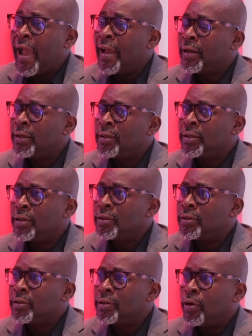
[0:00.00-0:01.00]
and
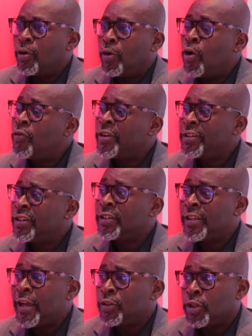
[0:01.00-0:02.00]
over
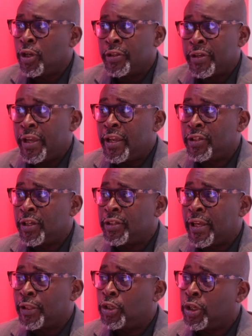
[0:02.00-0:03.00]
6,000 other agents
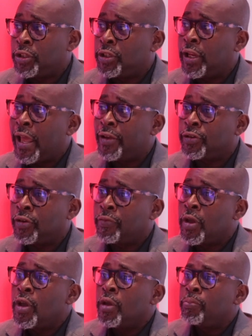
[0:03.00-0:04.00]
that touch the lives
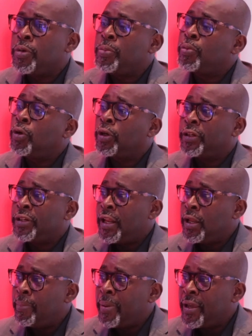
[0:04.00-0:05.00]
of people on a
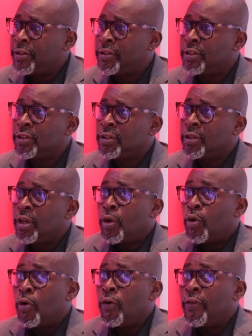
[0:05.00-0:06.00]
daily basis
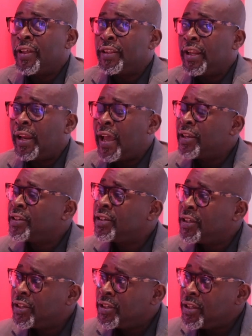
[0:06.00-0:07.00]
over the last
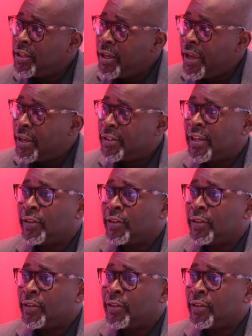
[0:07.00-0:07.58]
60 years